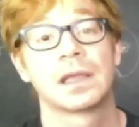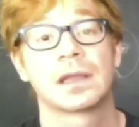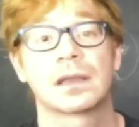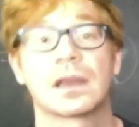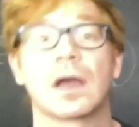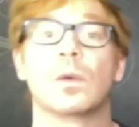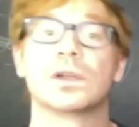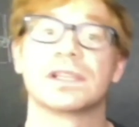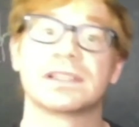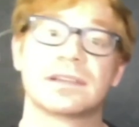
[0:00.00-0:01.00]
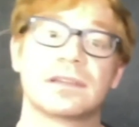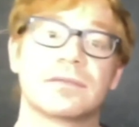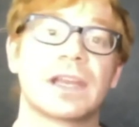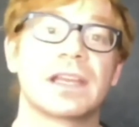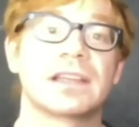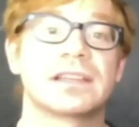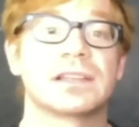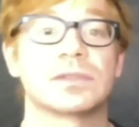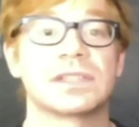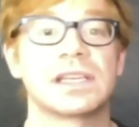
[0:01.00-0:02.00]
Now, what is very easy
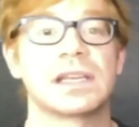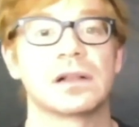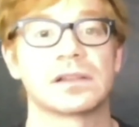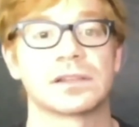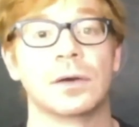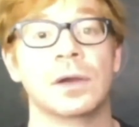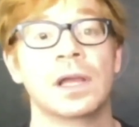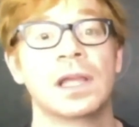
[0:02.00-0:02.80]
to see also